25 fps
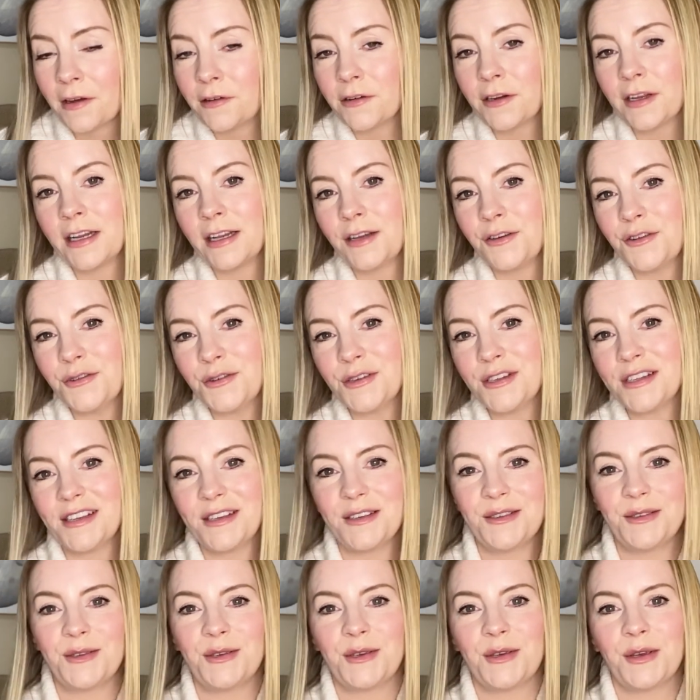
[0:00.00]
it
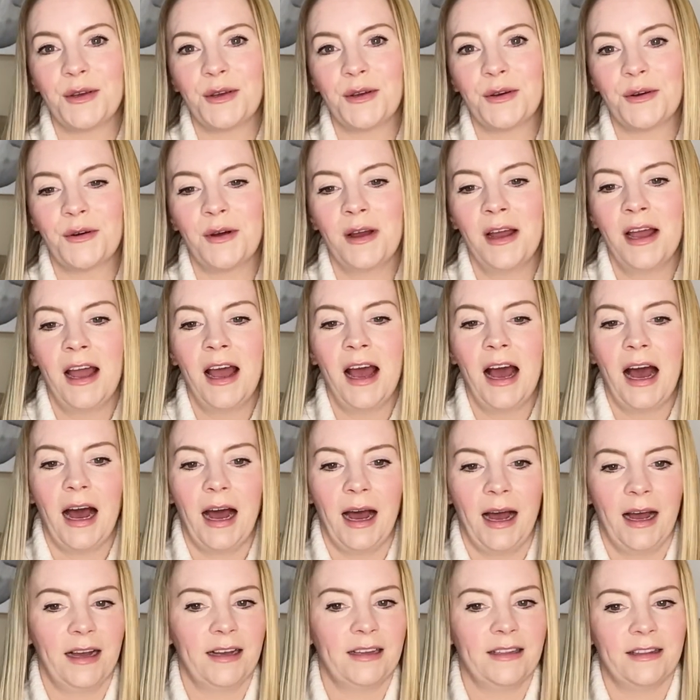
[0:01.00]
interesting too.
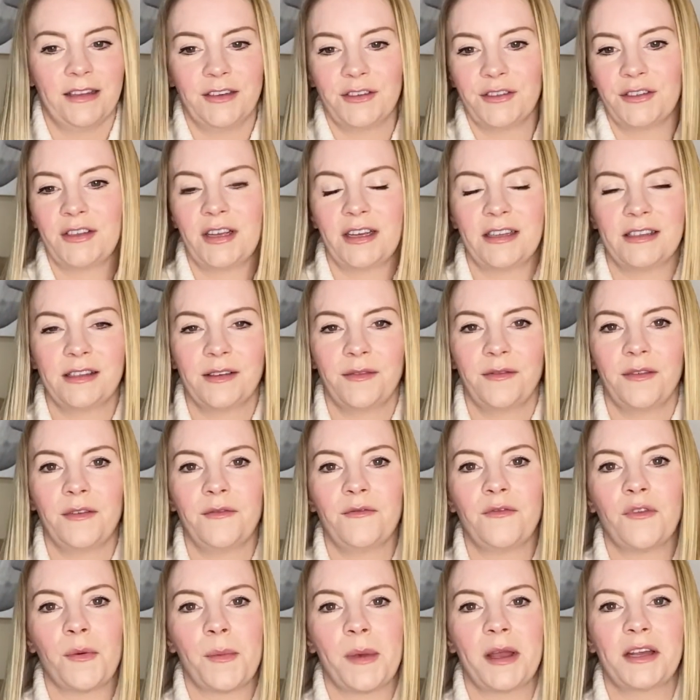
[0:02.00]
There's tons of
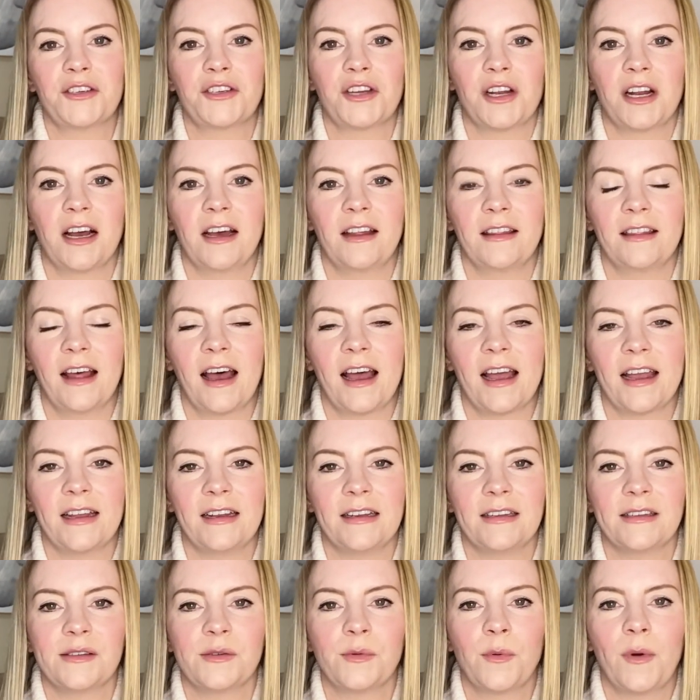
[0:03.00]
information online
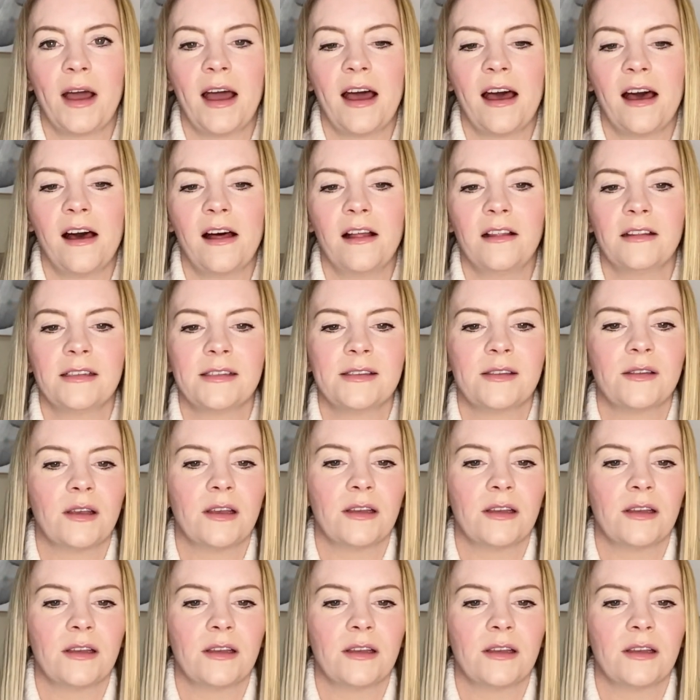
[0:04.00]
as well as